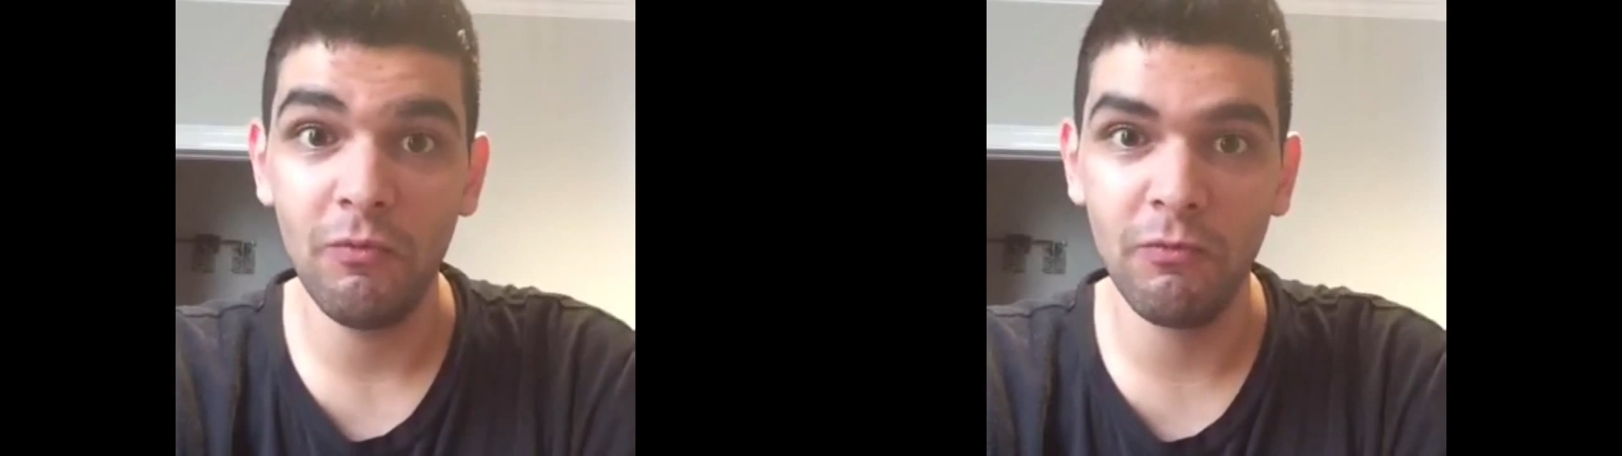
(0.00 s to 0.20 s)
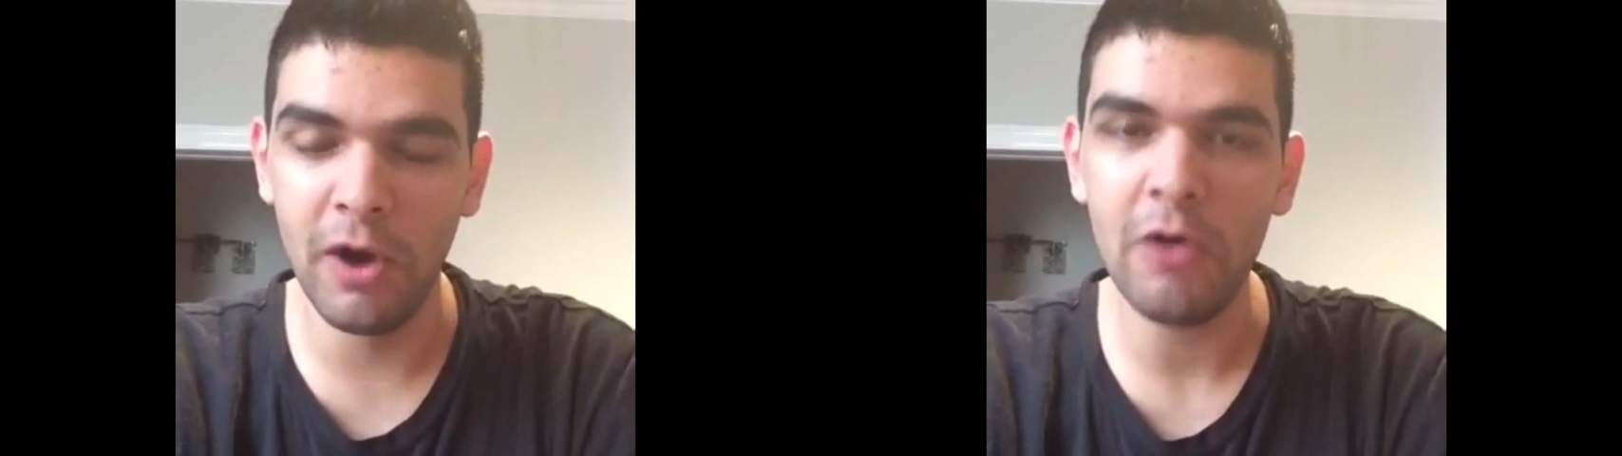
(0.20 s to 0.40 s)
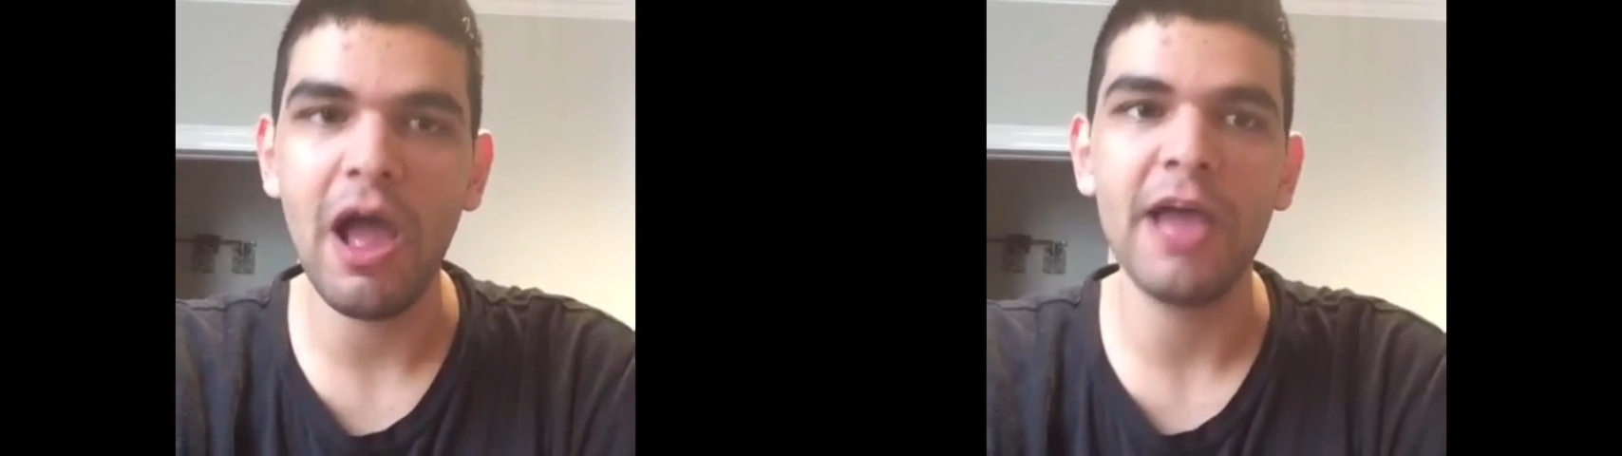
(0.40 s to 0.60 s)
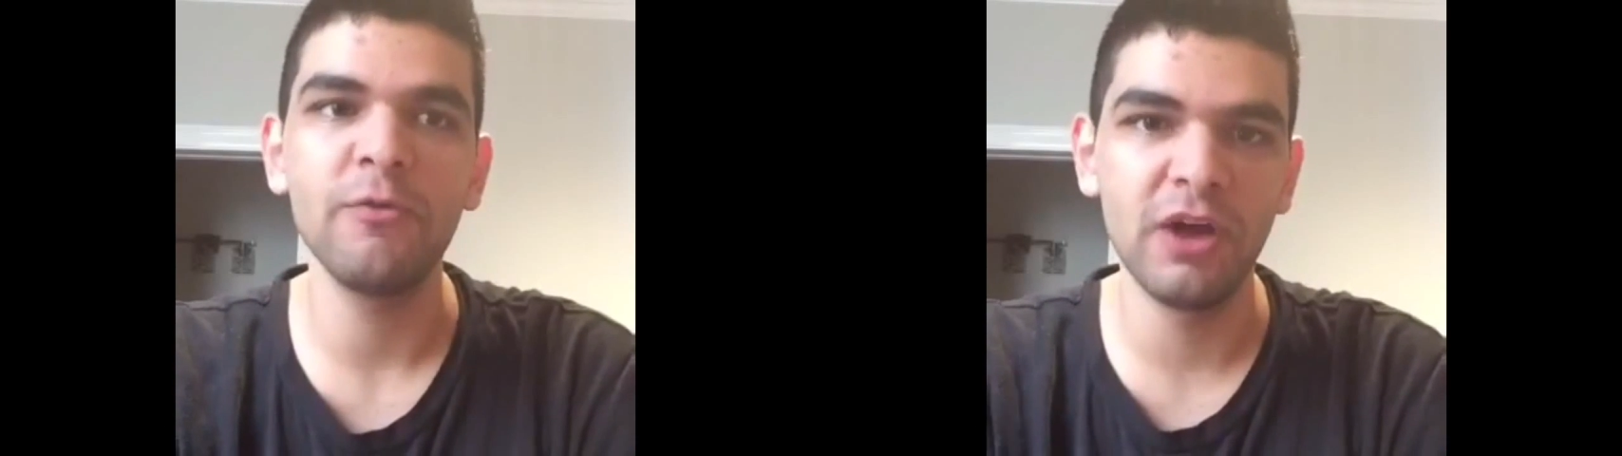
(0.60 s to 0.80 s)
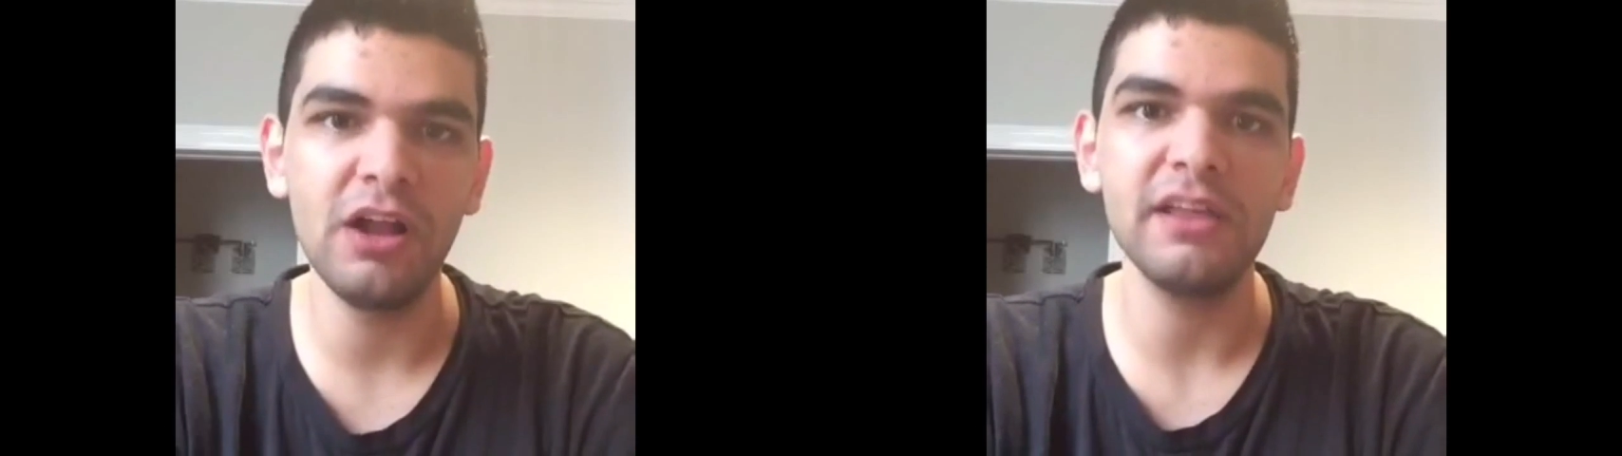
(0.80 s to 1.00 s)
where I
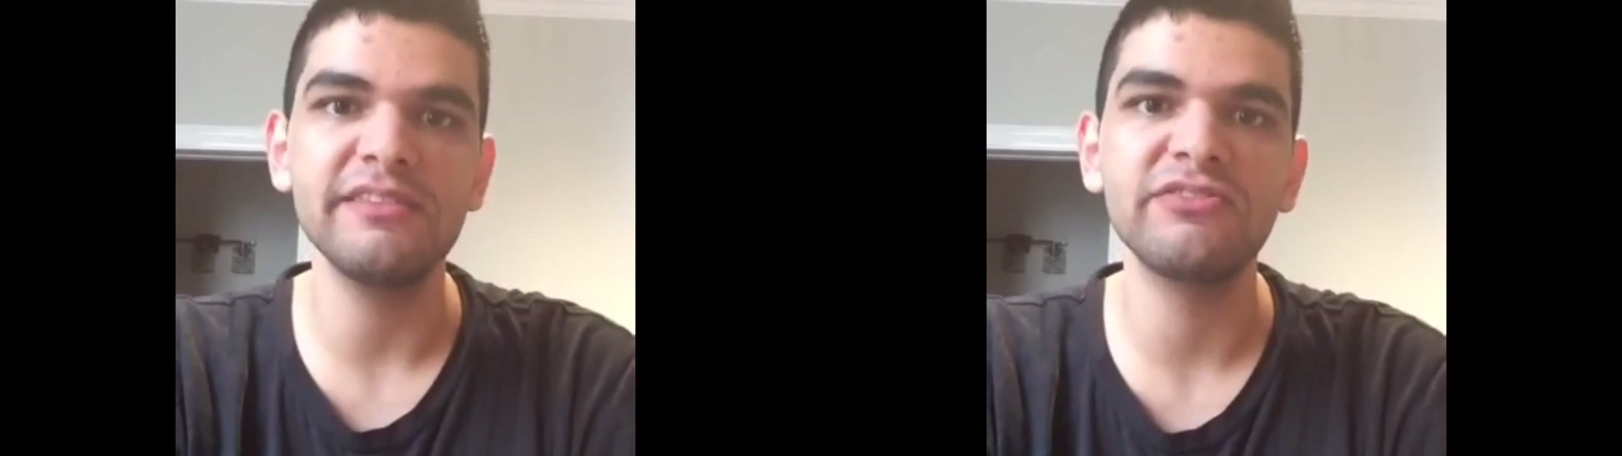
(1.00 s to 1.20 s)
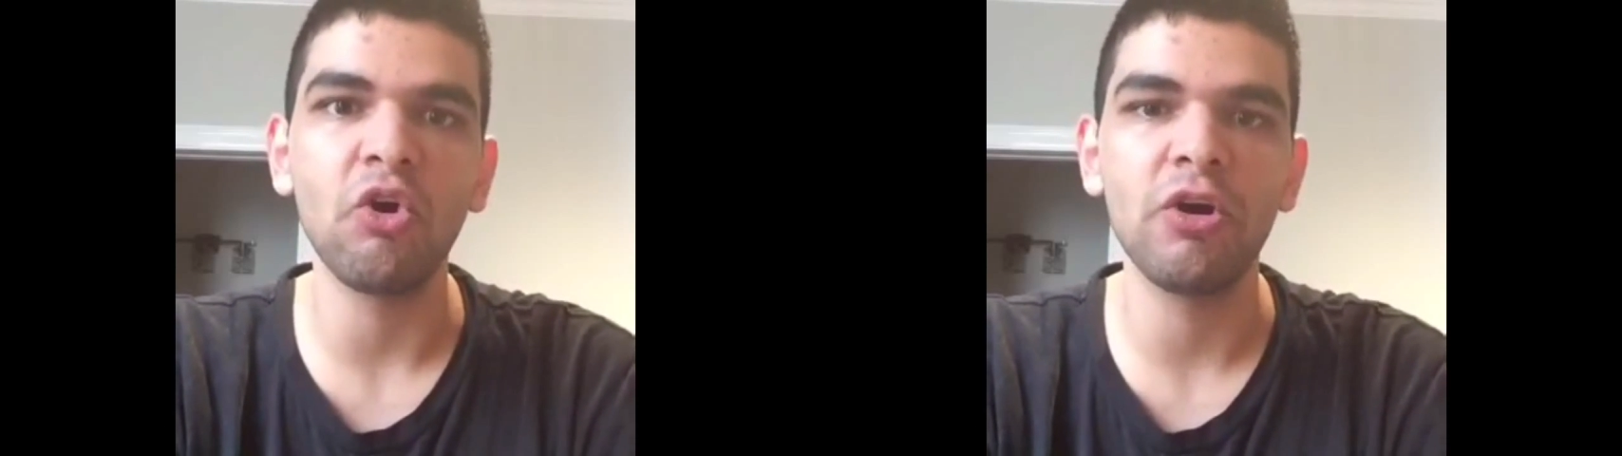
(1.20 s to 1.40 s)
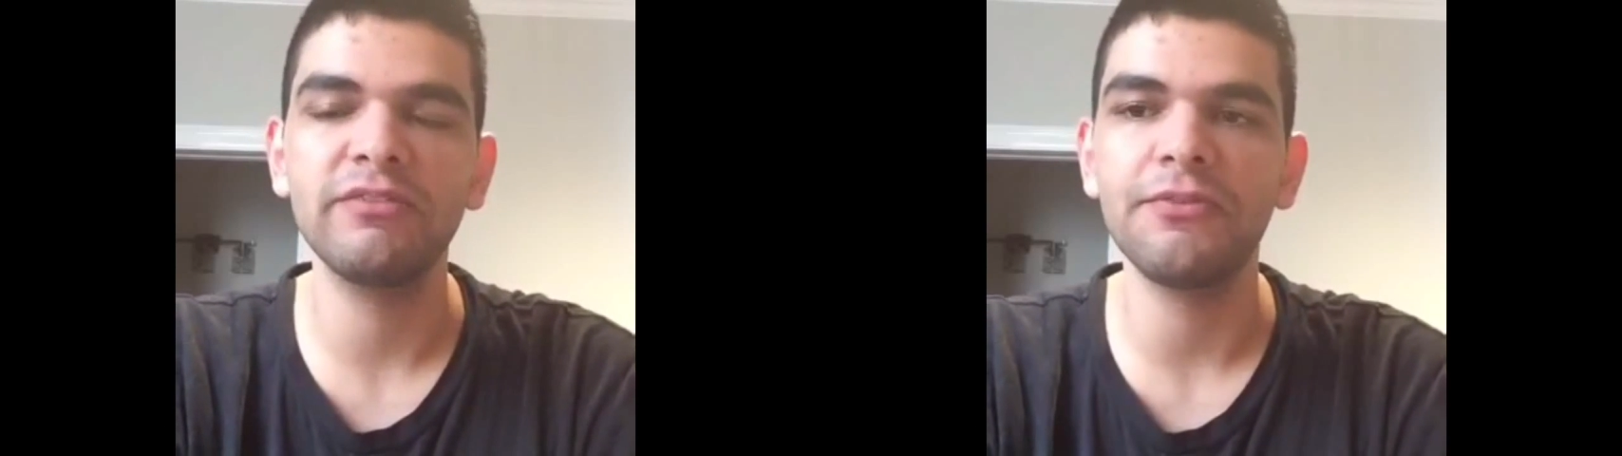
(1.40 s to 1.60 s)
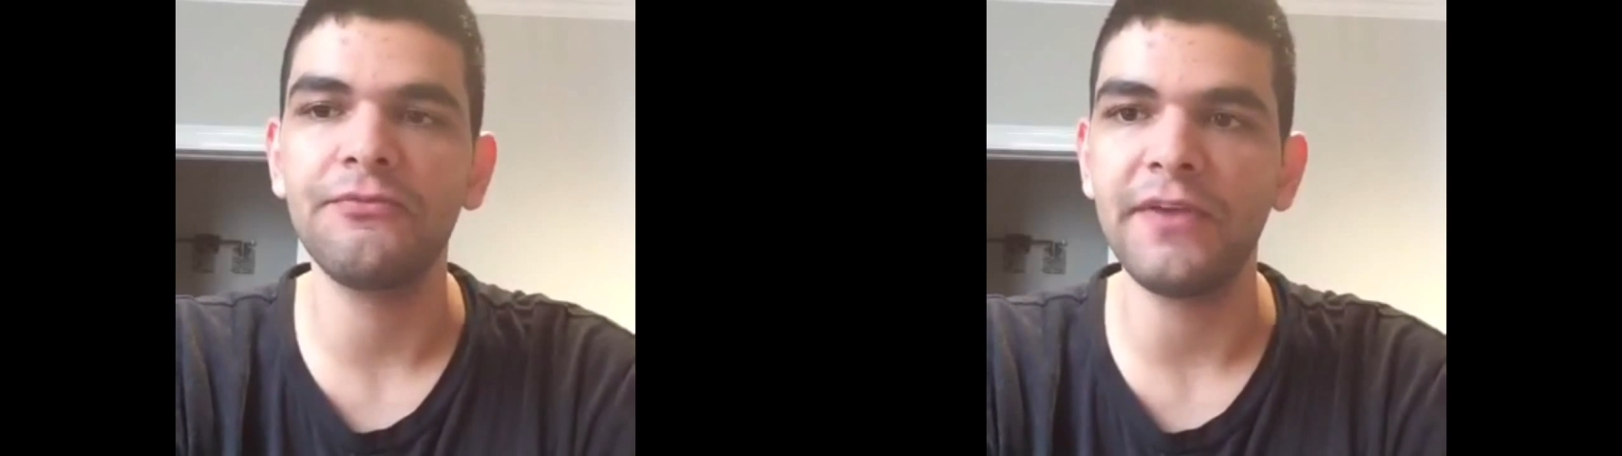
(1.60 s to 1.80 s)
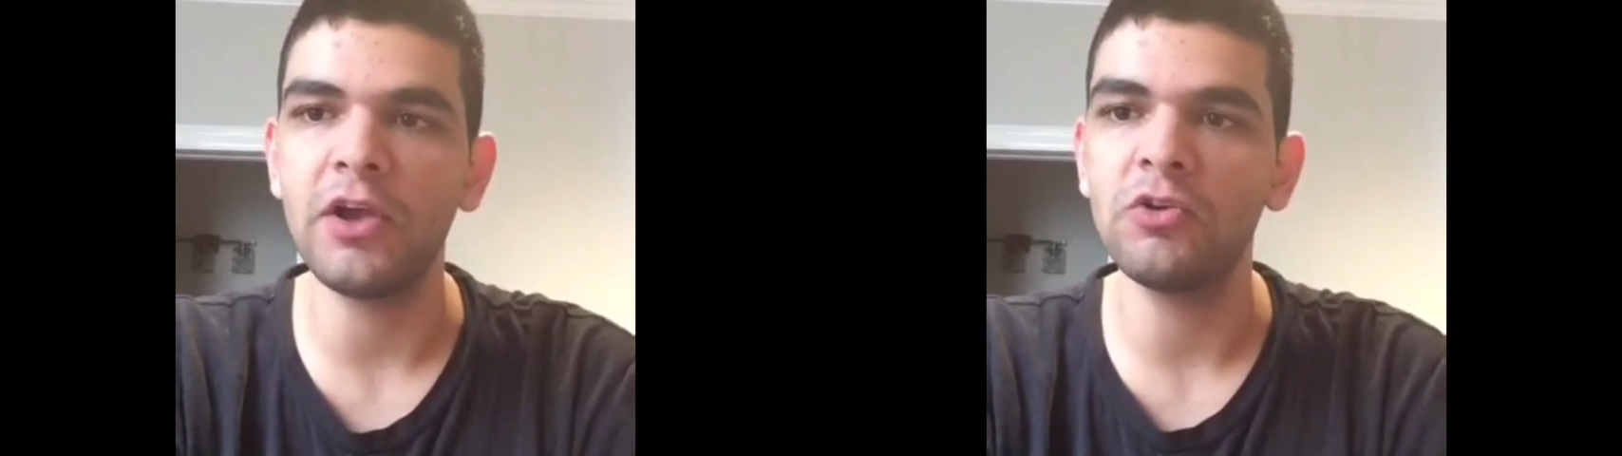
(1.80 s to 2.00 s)
really started to
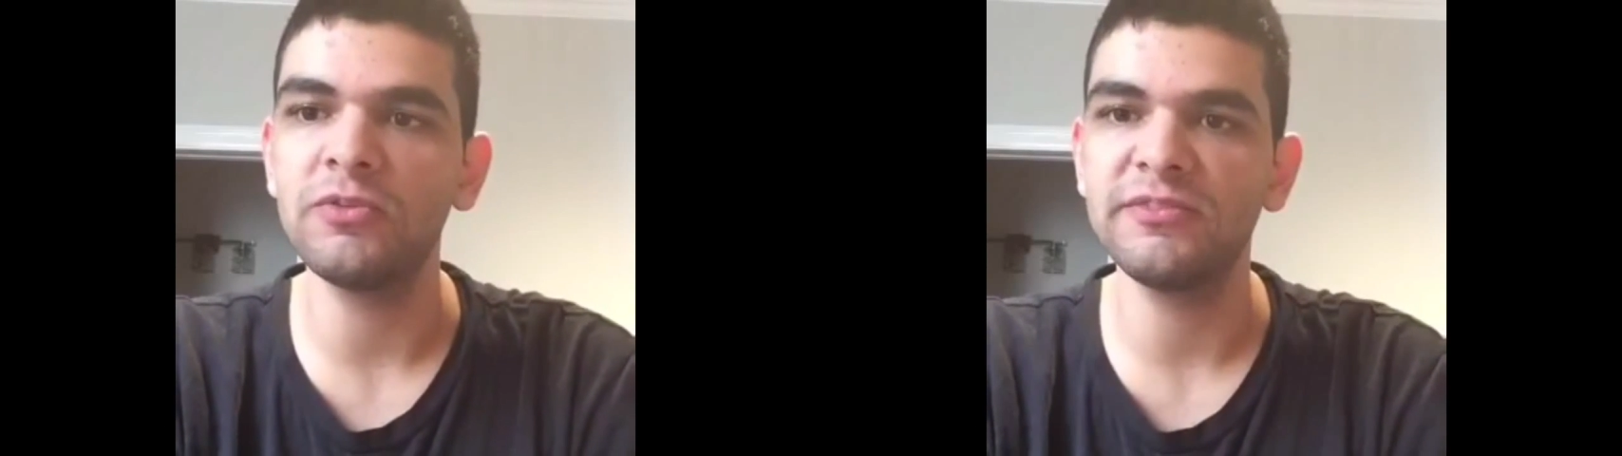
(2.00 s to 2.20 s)
feel